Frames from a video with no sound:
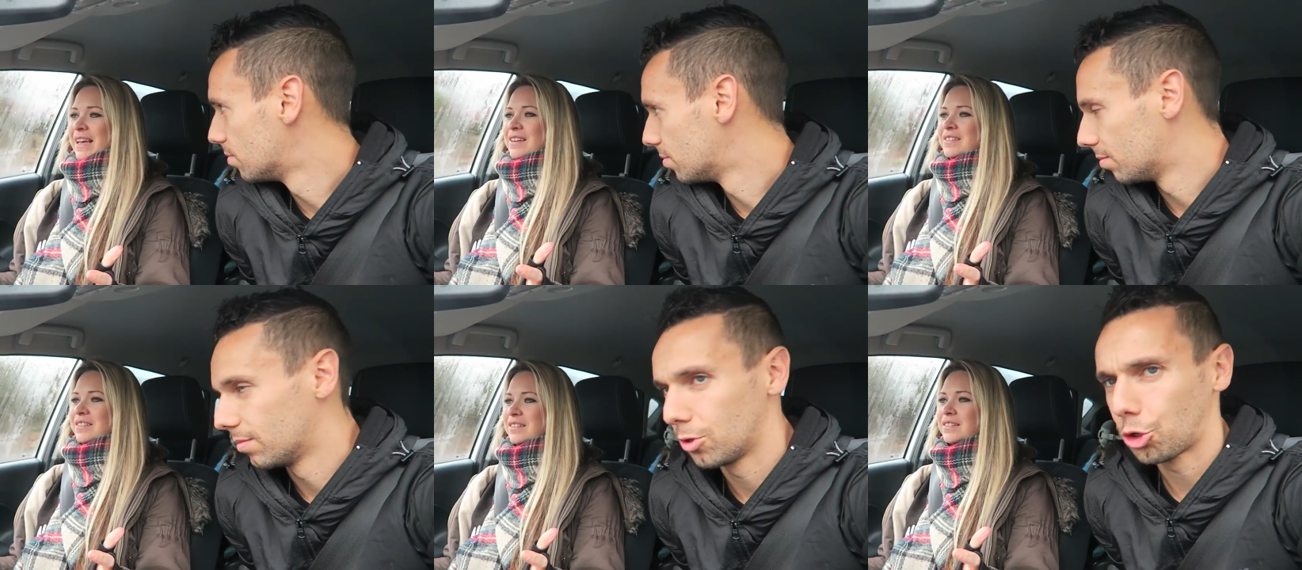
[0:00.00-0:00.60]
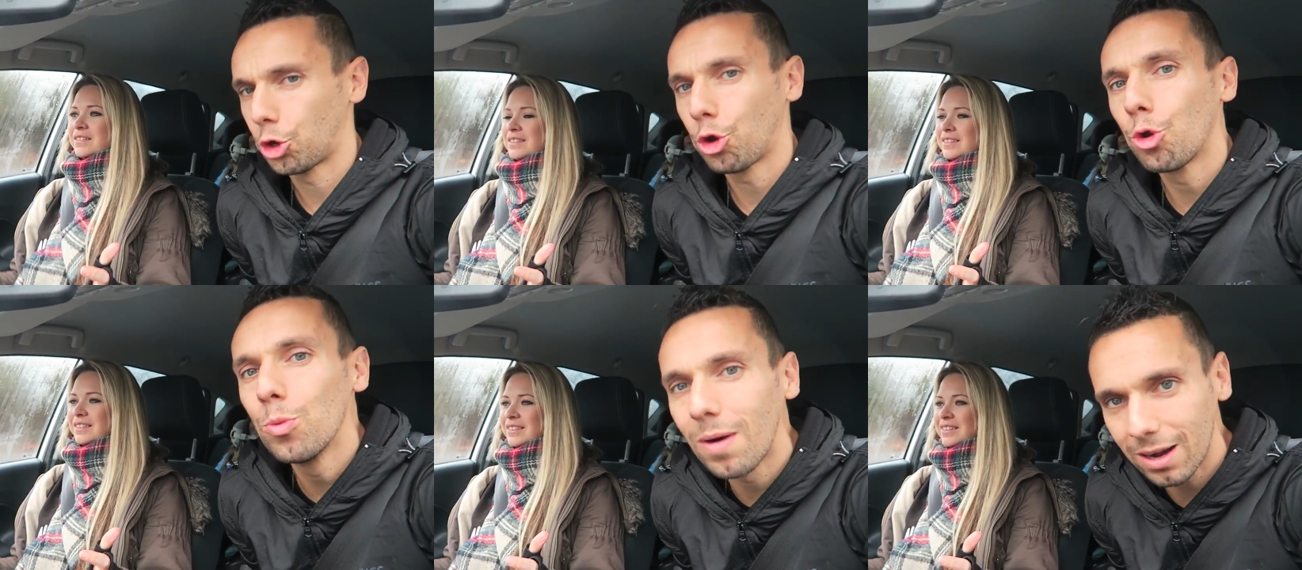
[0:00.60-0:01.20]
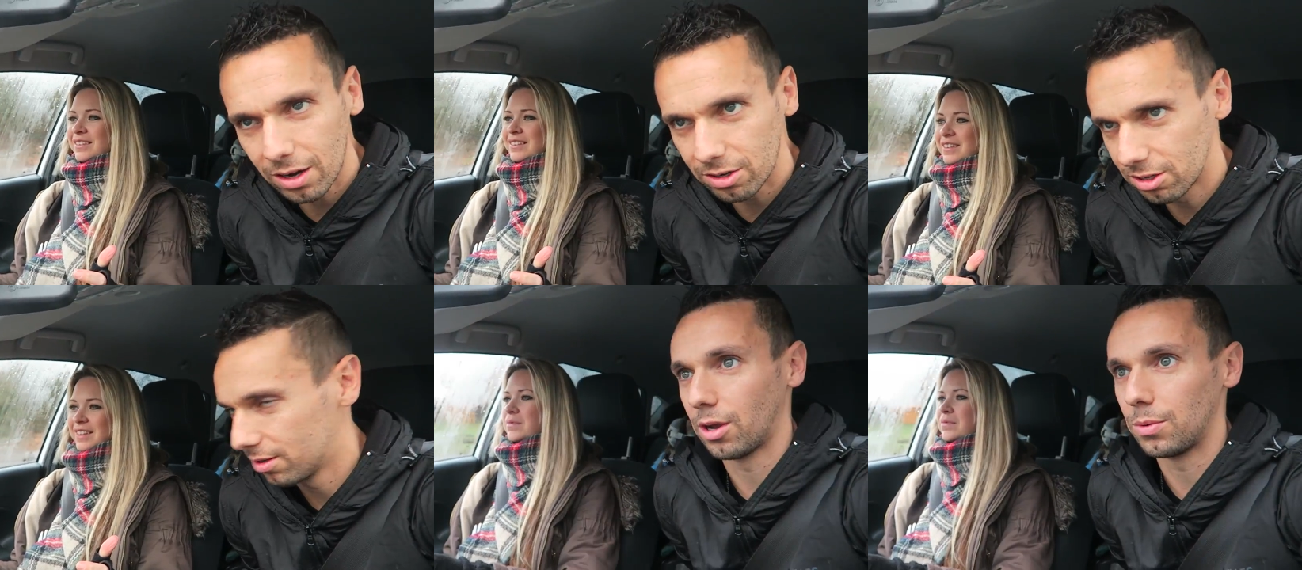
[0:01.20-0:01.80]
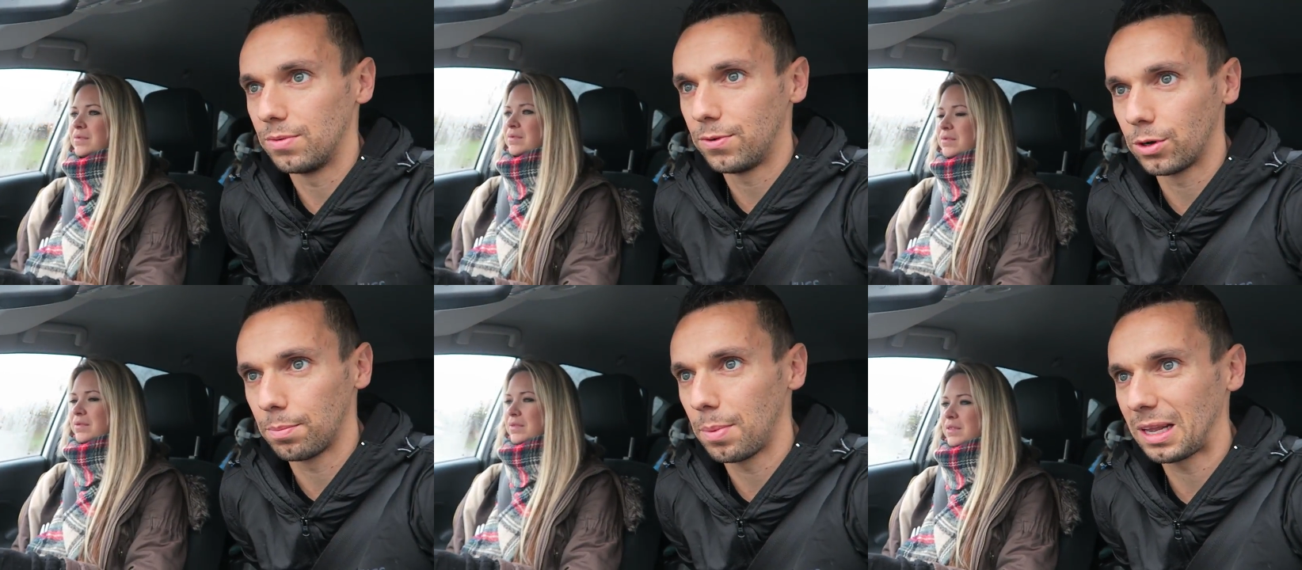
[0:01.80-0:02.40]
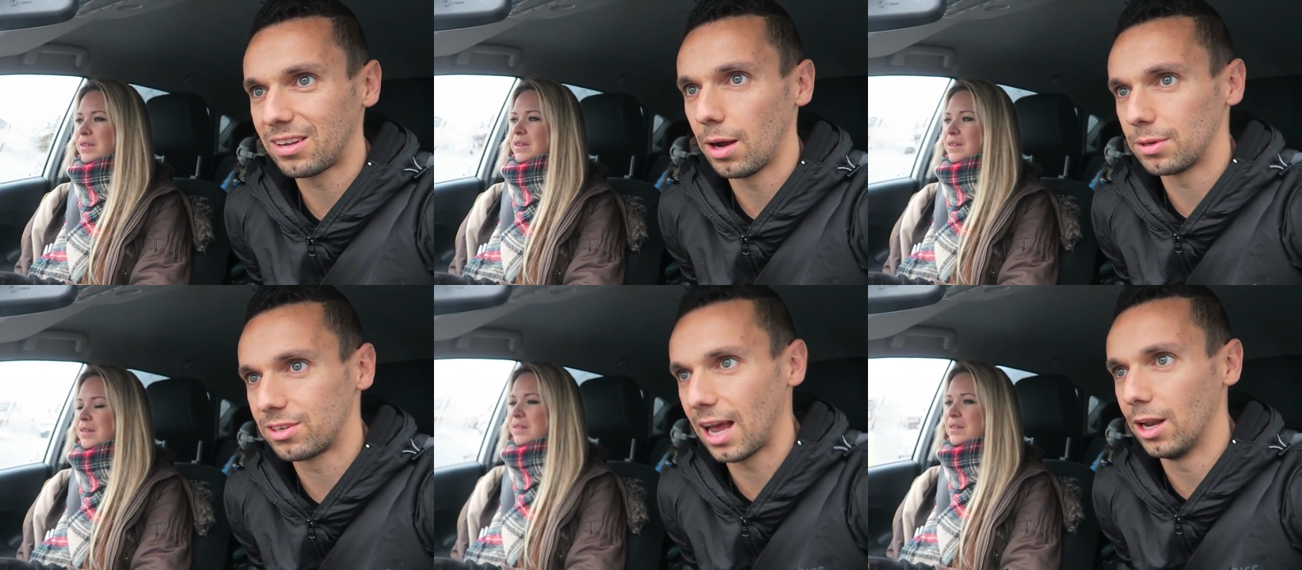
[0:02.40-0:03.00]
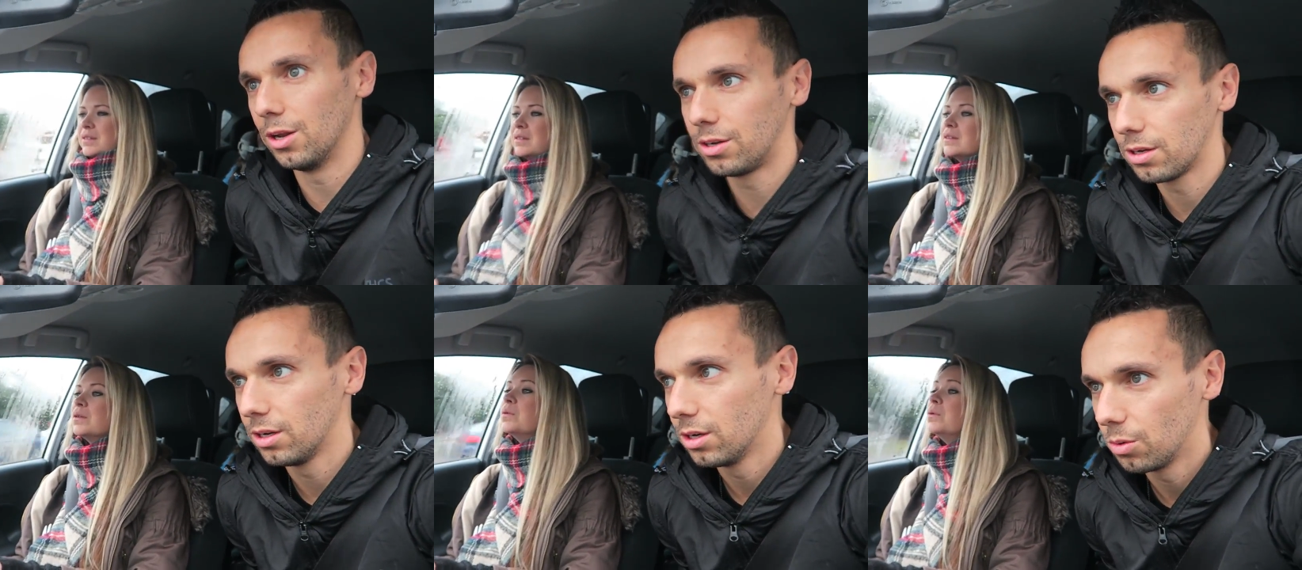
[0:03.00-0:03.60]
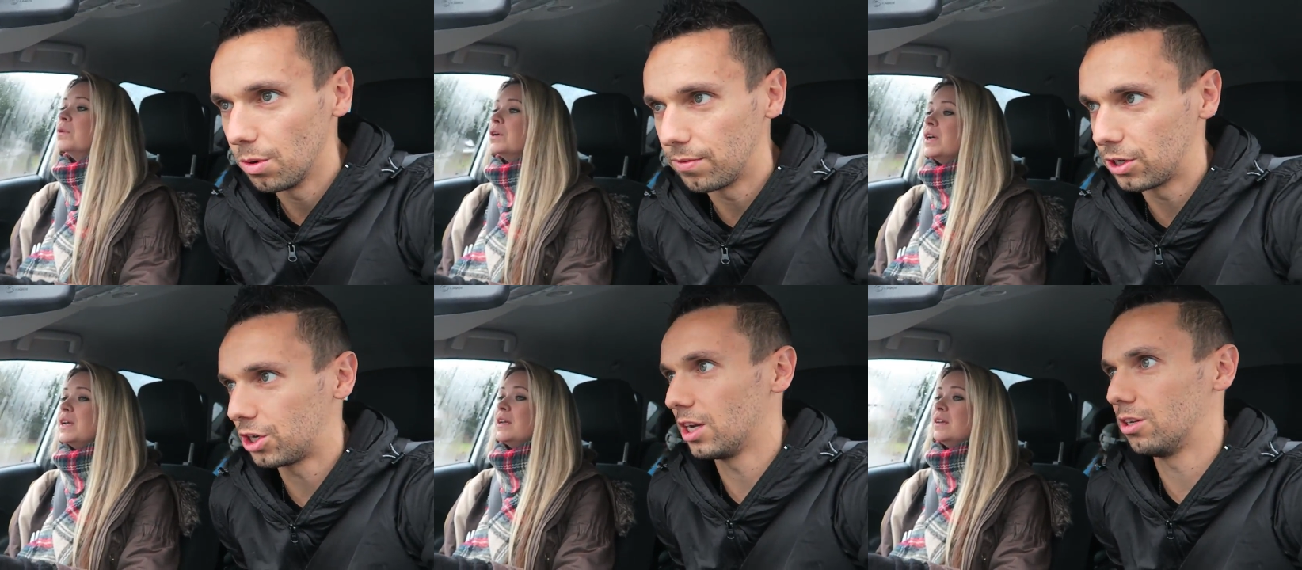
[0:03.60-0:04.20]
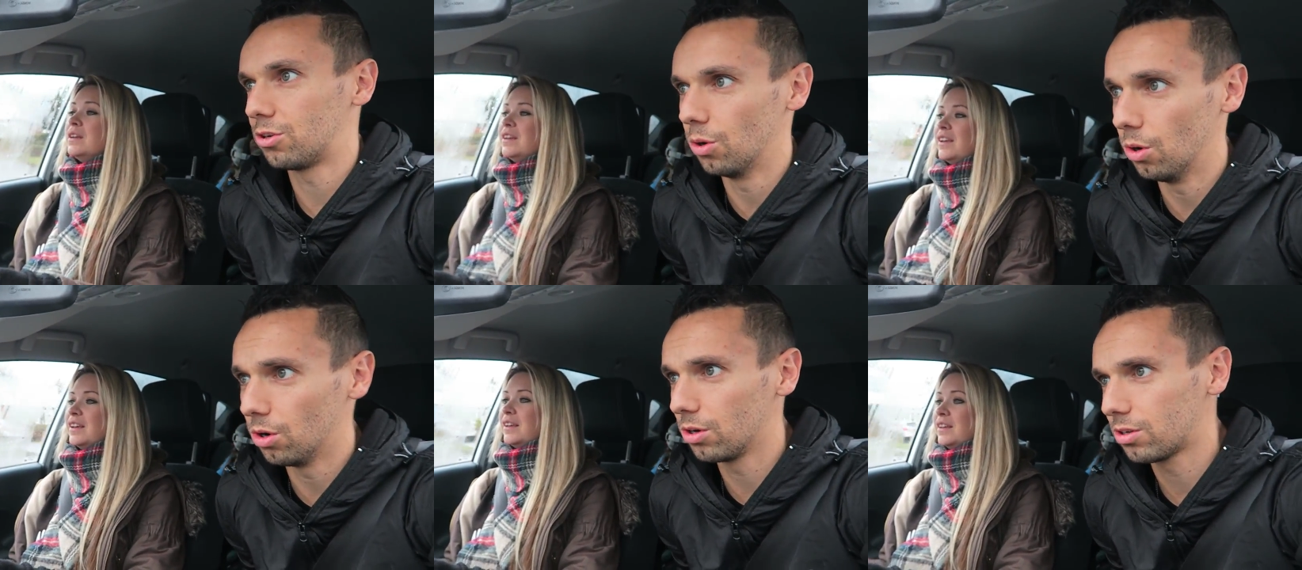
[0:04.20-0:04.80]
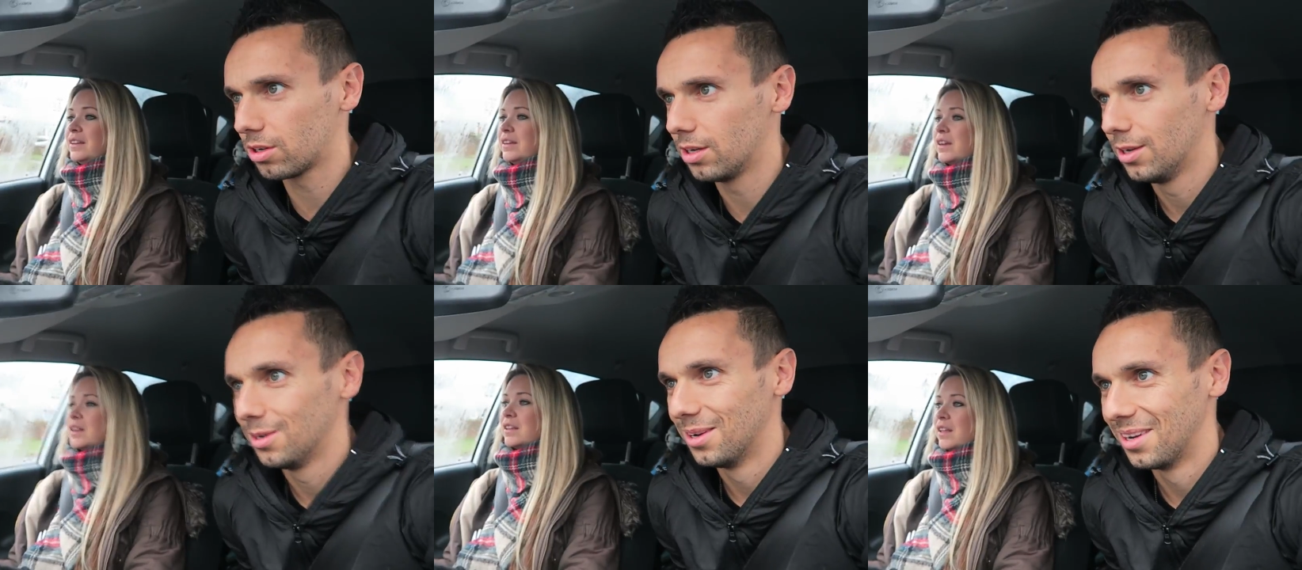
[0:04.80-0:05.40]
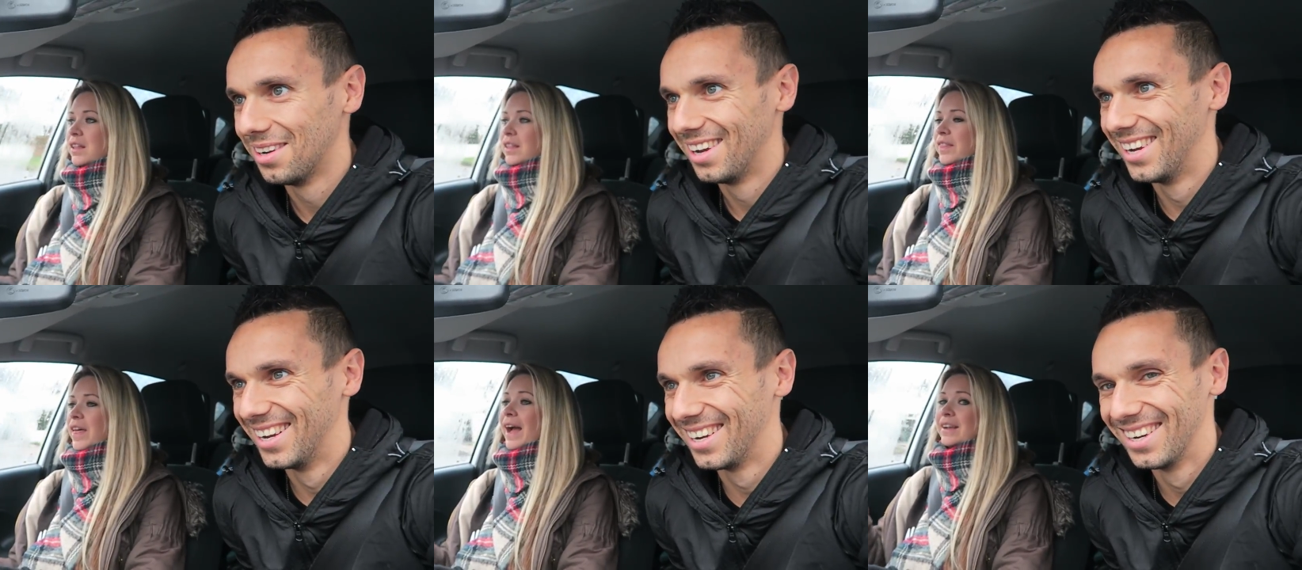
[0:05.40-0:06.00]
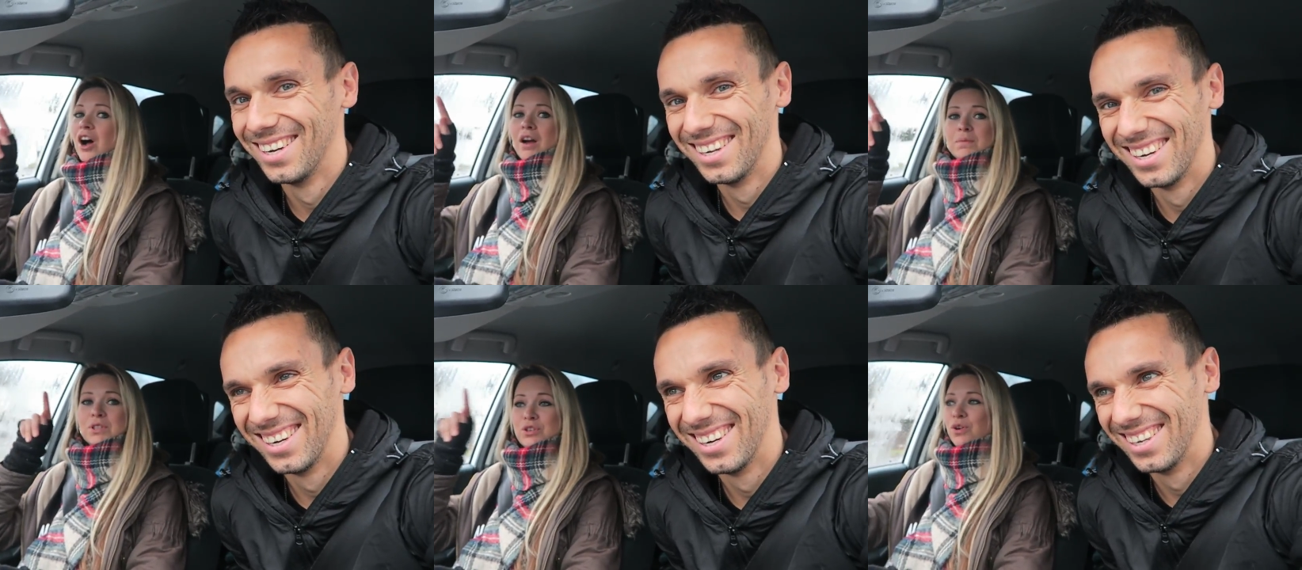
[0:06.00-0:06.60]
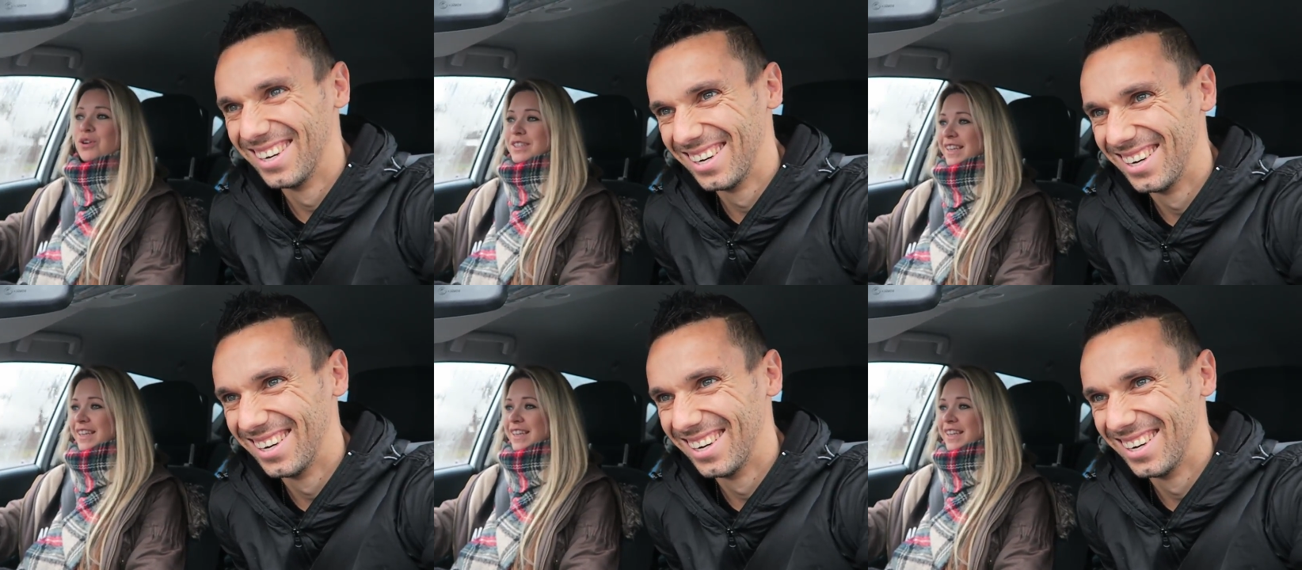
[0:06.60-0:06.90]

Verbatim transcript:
Speaker 1: salad.
Speaker 2: Humongous. So we filled a big tub of salad Whee! with your cheese sauce
Speaker 1: that guy was naughty.